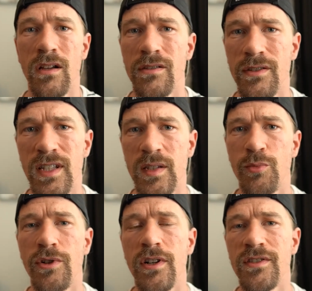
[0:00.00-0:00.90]
So this
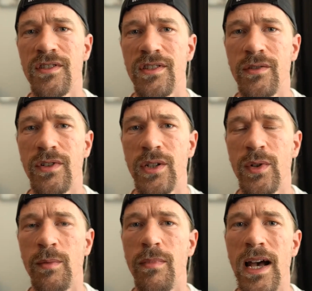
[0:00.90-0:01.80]
process of
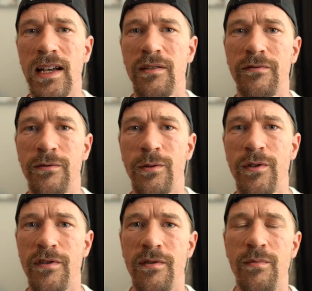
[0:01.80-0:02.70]
going back and
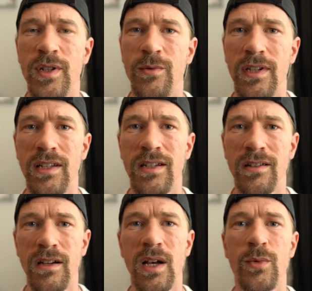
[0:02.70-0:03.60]
forth between
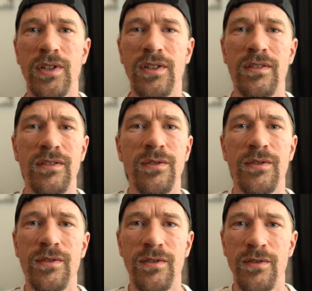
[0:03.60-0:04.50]
I want to
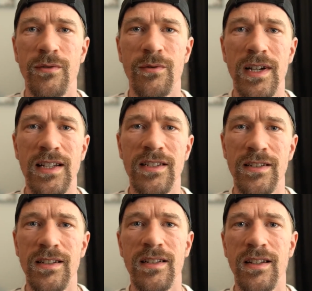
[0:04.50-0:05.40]
write
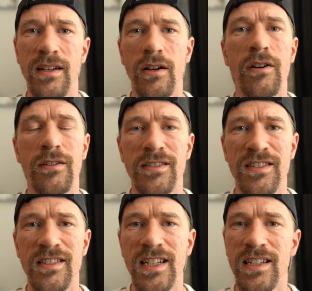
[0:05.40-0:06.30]

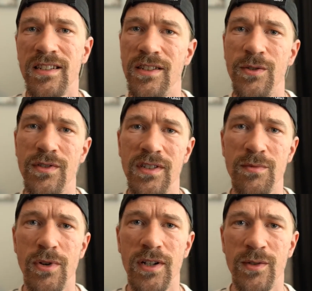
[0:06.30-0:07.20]
rlselect using
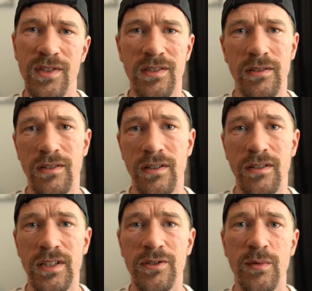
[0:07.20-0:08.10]
SmartNotes
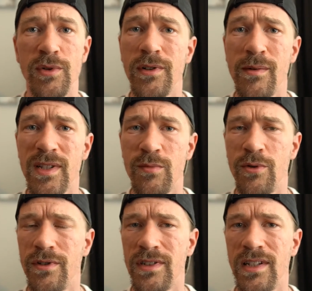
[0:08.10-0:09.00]
Literate programming
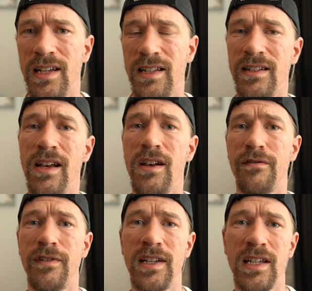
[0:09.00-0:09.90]
support and
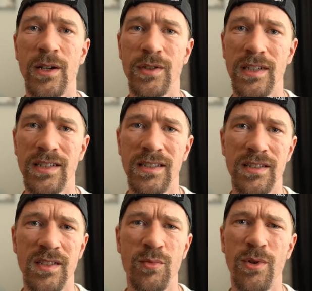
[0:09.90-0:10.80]
finding out that the
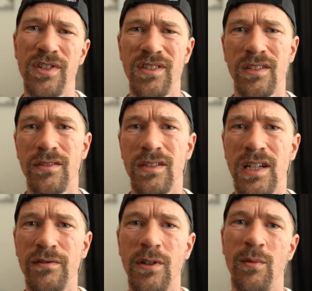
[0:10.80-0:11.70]
support is not good
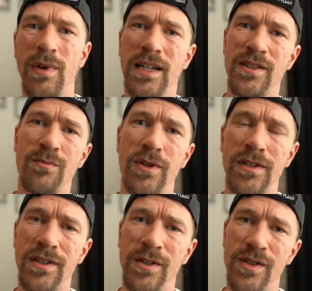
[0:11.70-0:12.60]
enough, going back to
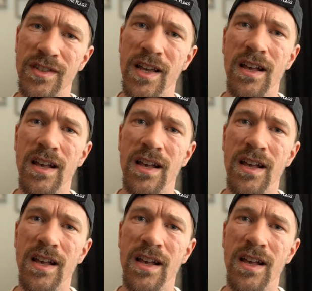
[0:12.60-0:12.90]
SmartNotes,